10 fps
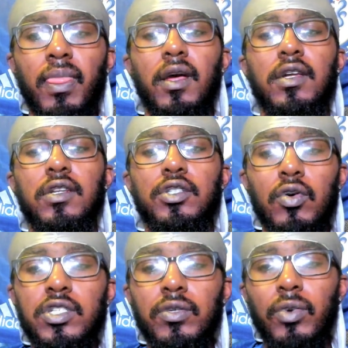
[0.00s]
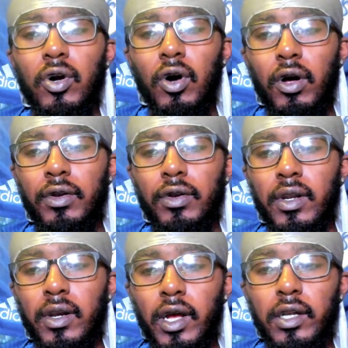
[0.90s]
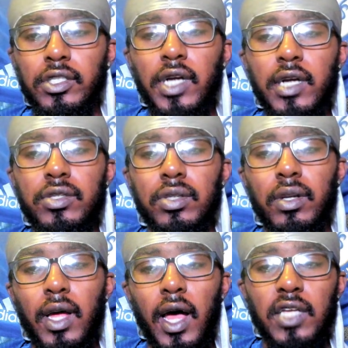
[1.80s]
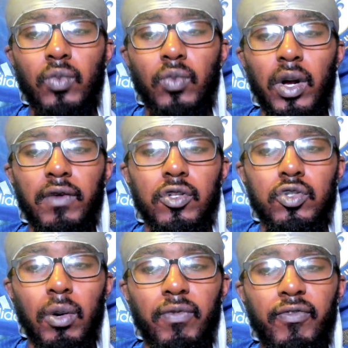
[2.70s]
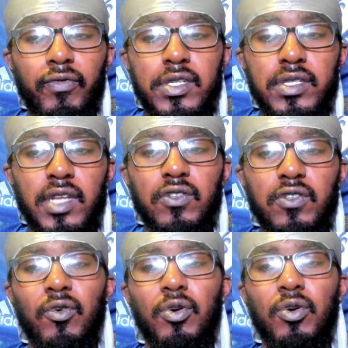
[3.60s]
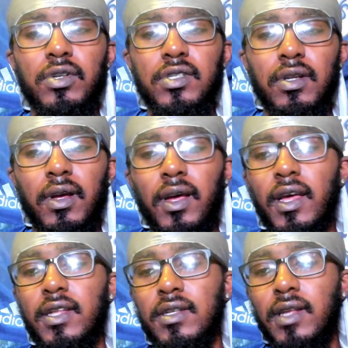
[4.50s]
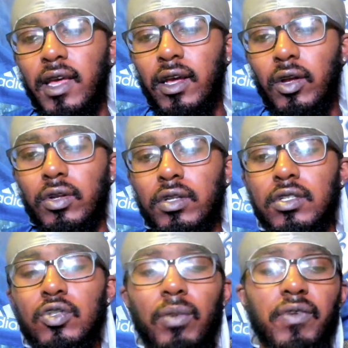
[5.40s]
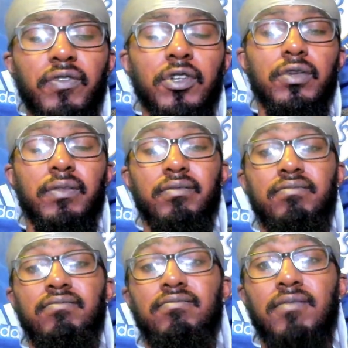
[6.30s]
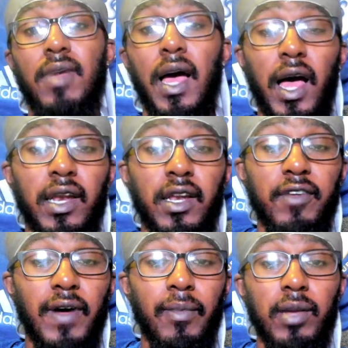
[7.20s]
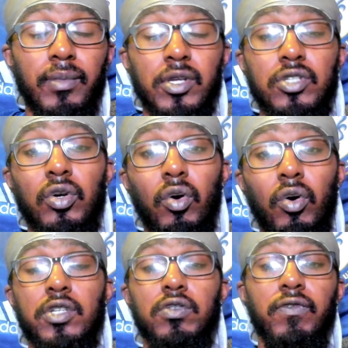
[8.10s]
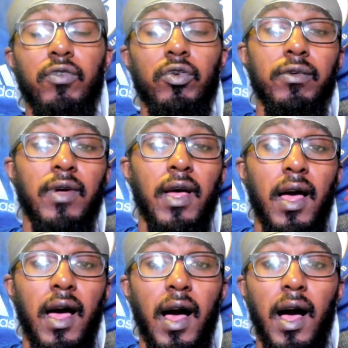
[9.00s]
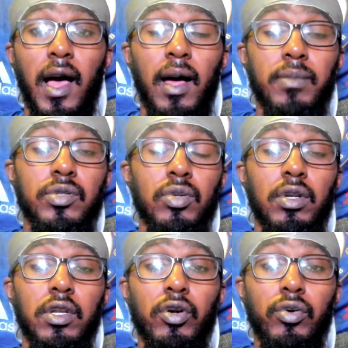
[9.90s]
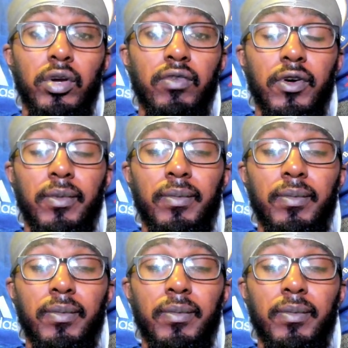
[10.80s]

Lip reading: Chelsea regard Nicolas Jackson as one of the top 3 centre forwards in England's top division. And if I'm going to be so honest with you, I absolutely agree with him.